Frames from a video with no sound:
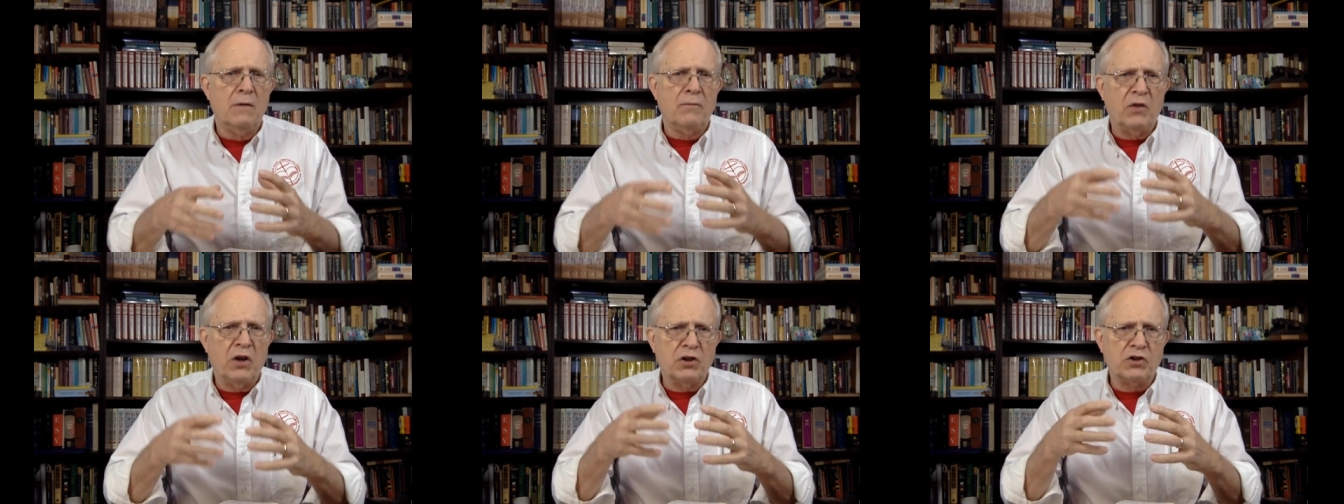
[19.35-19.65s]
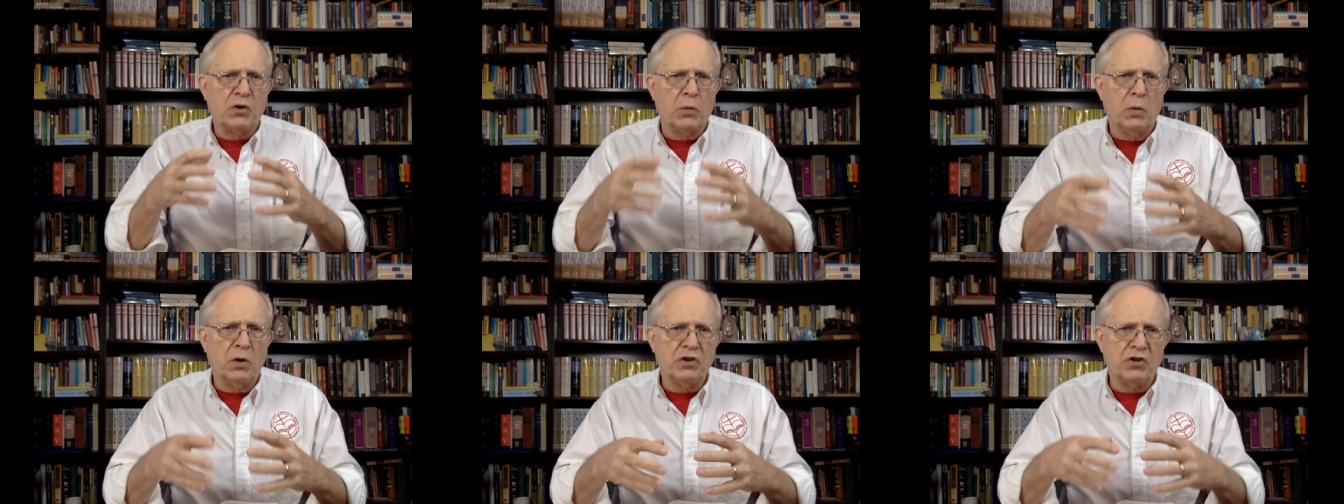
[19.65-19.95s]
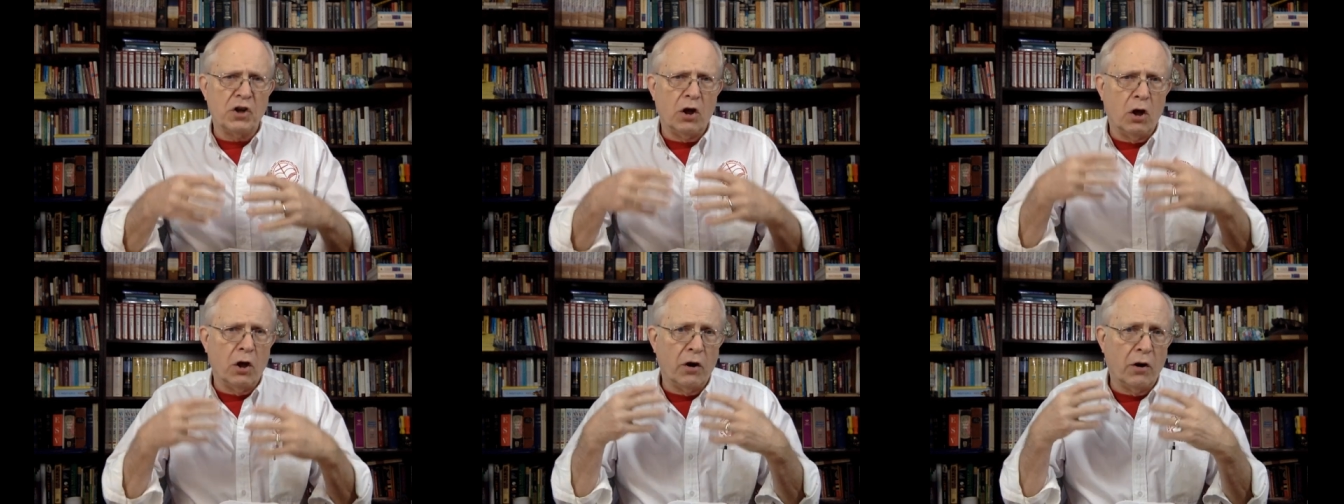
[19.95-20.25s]
as a
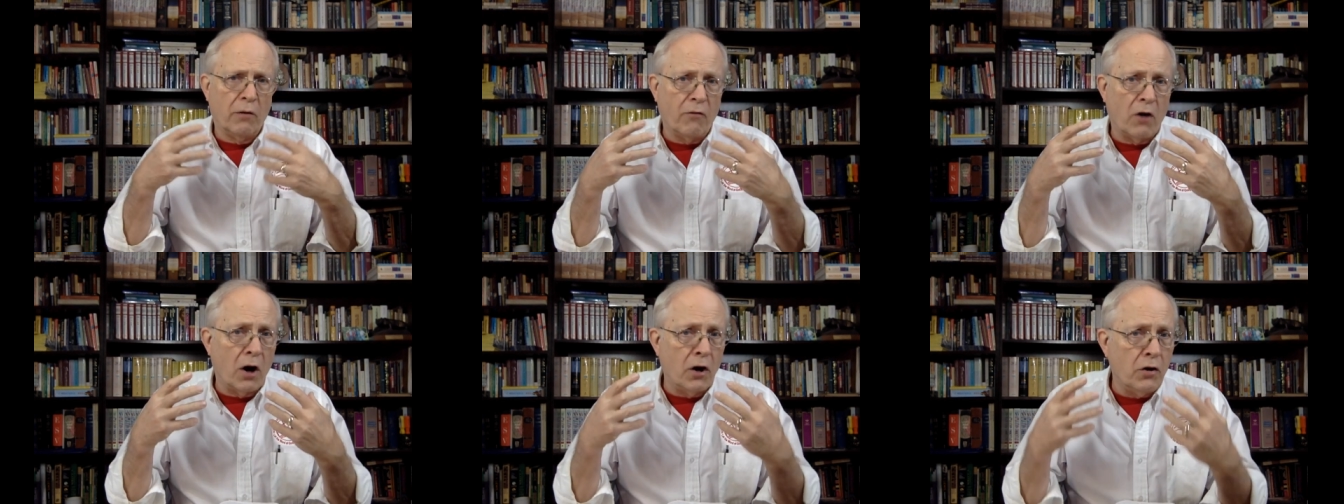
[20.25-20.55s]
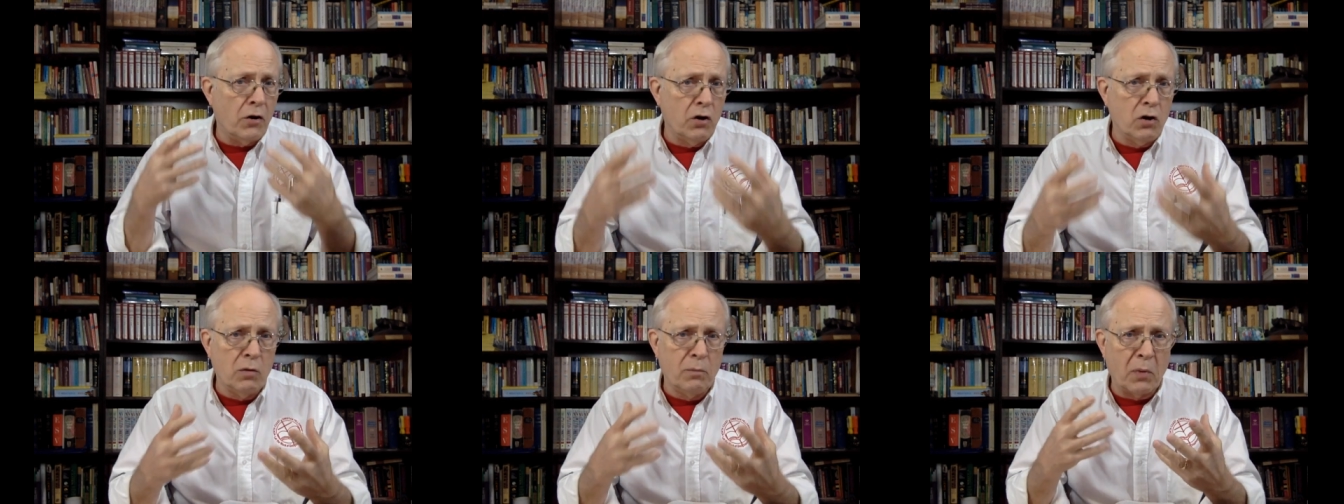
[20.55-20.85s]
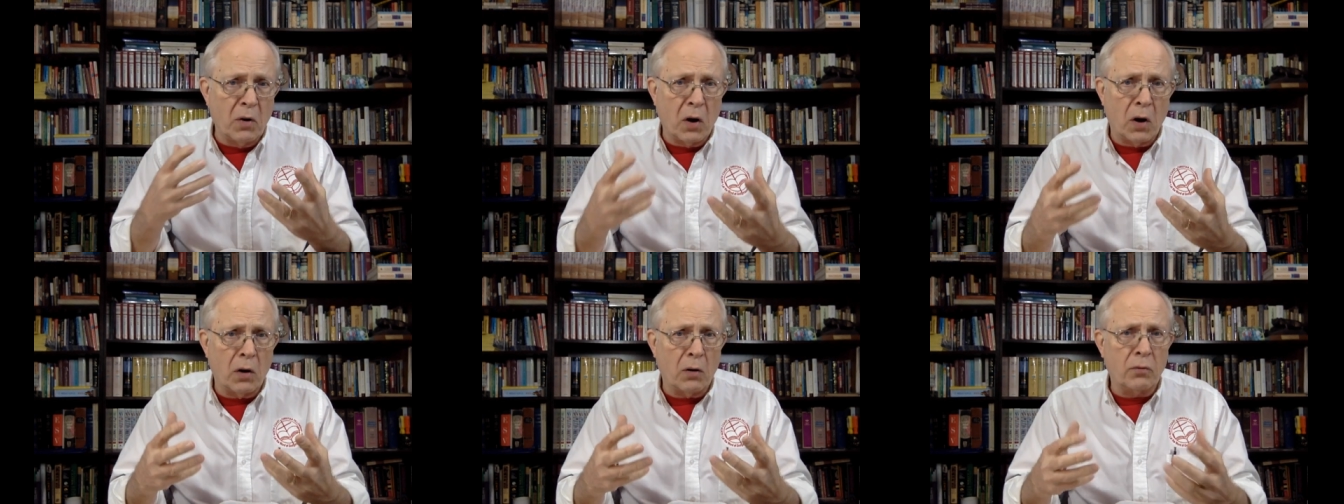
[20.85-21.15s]
result of our new
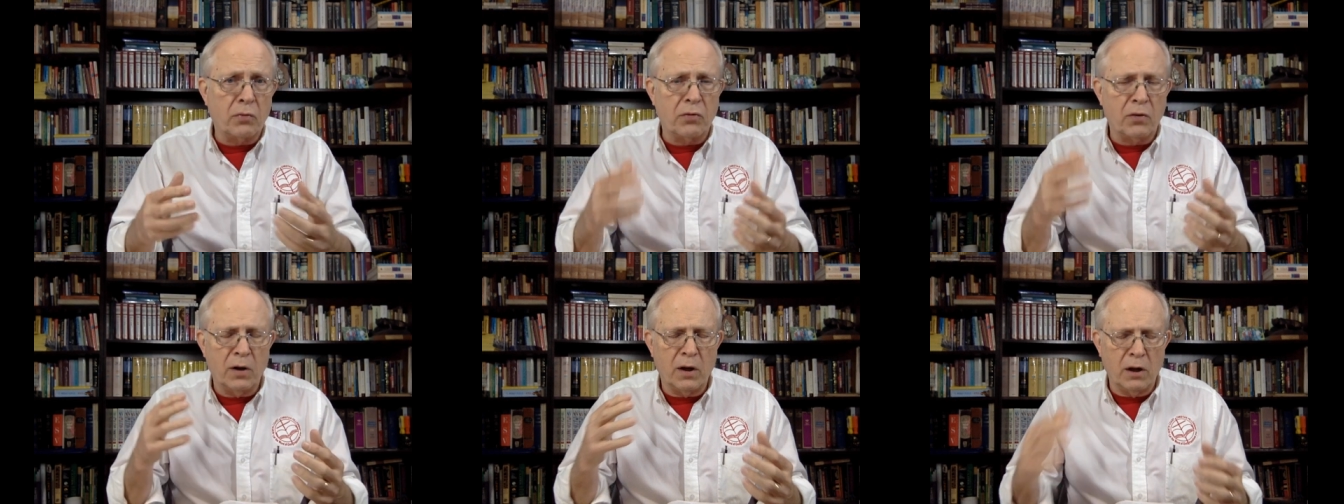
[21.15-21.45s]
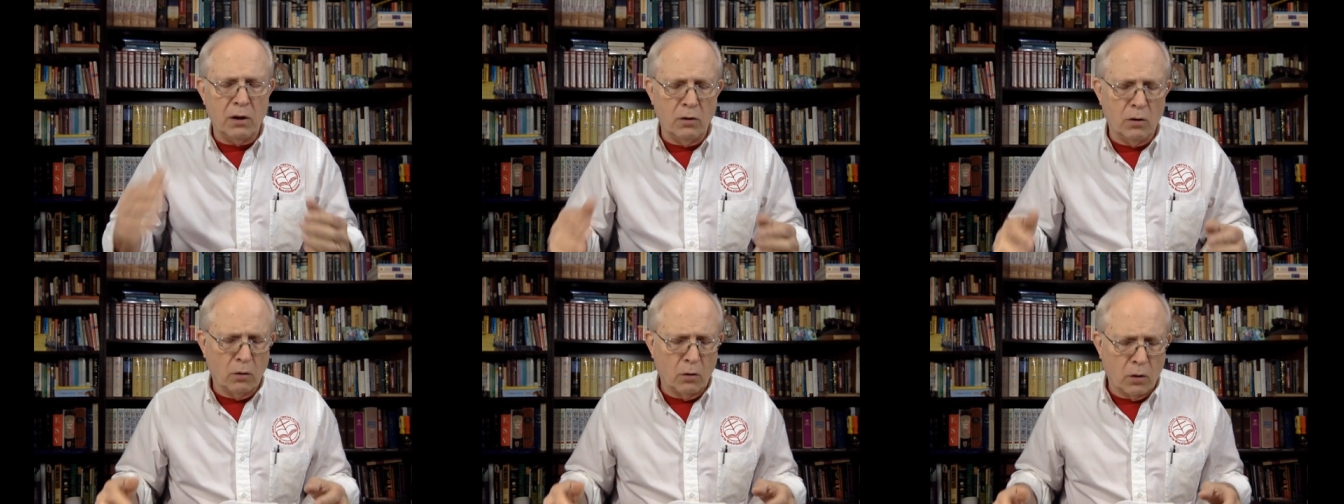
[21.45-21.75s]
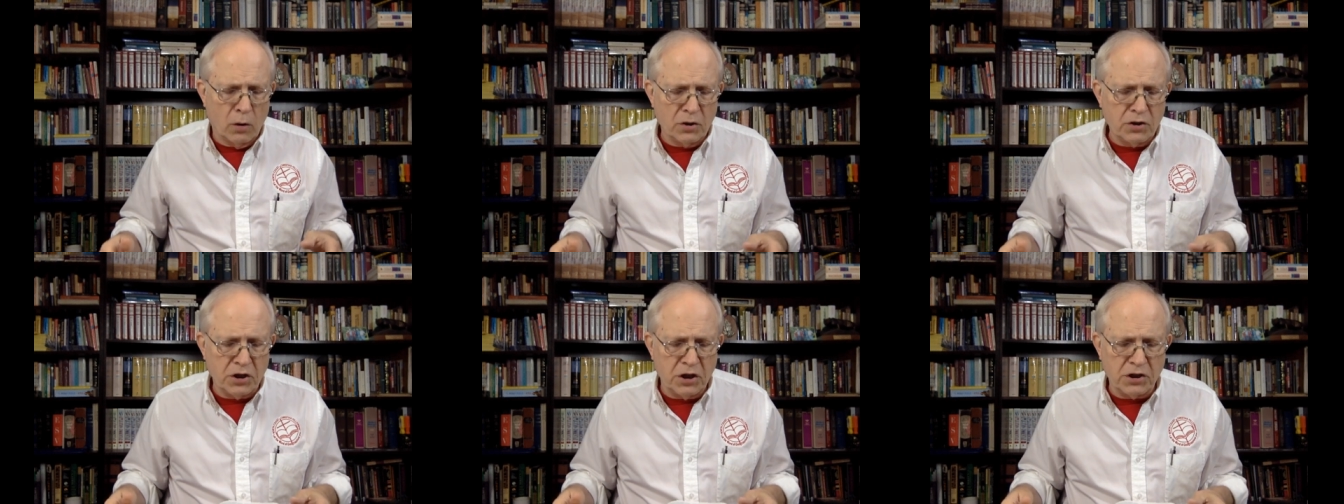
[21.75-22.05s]
birth in the
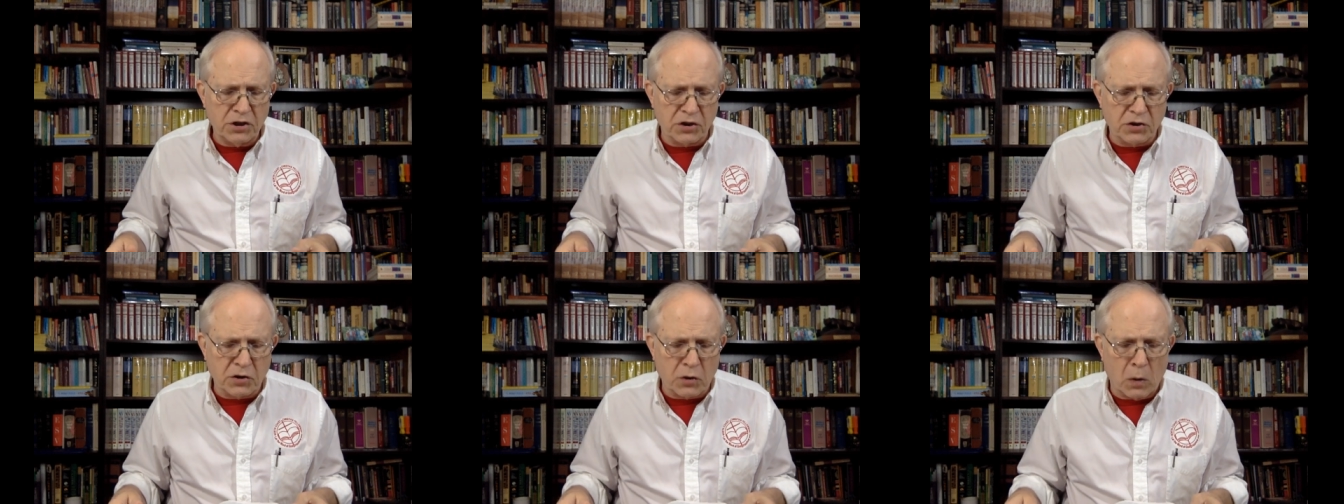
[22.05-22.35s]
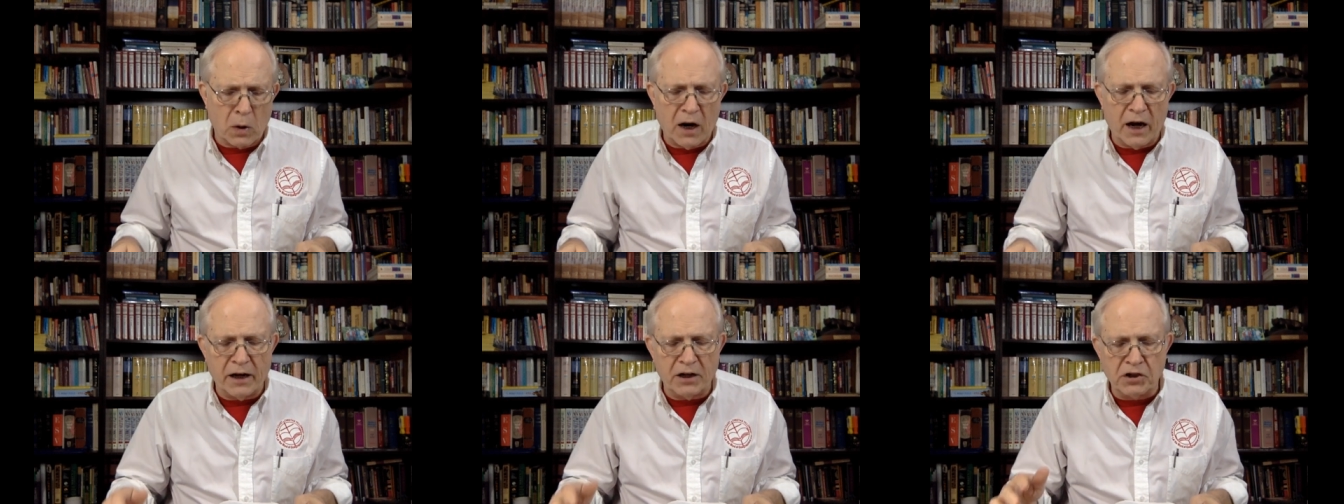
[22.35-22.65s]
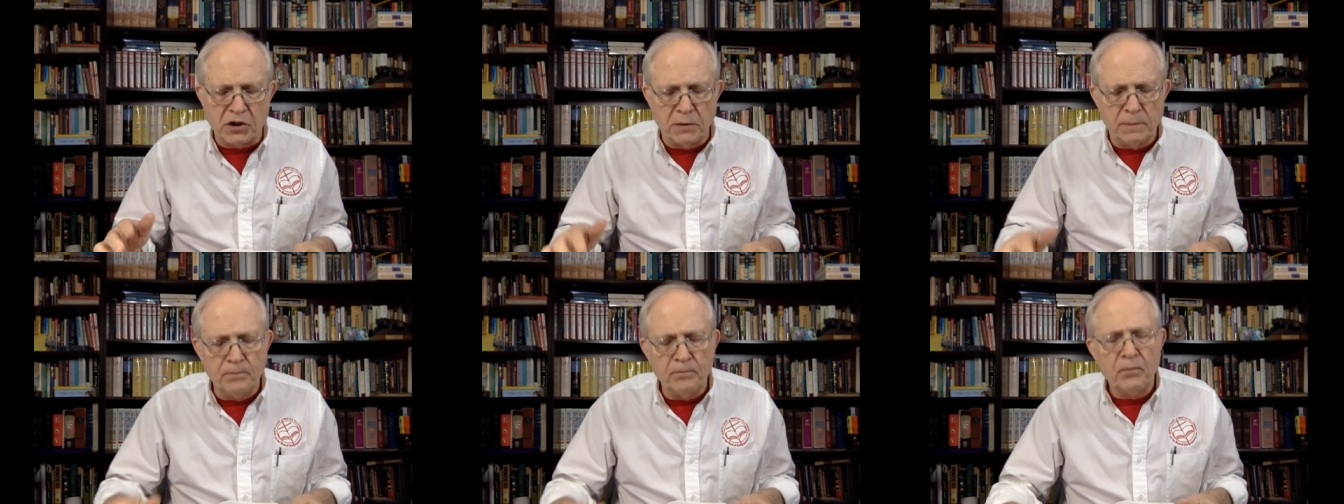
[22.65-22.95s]
Lord Jesus
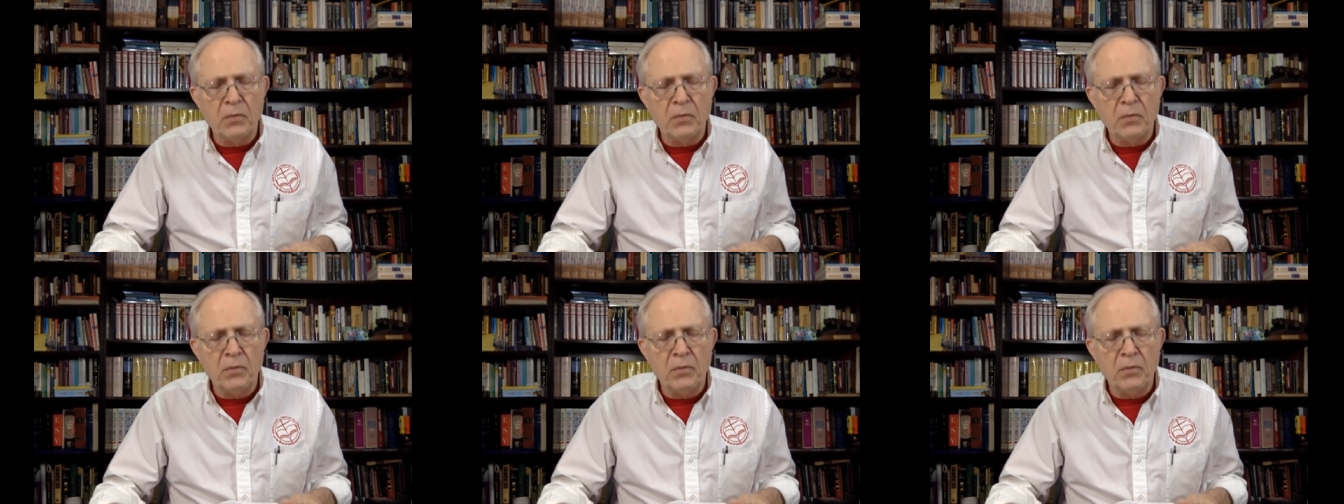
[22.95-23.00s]
Christ.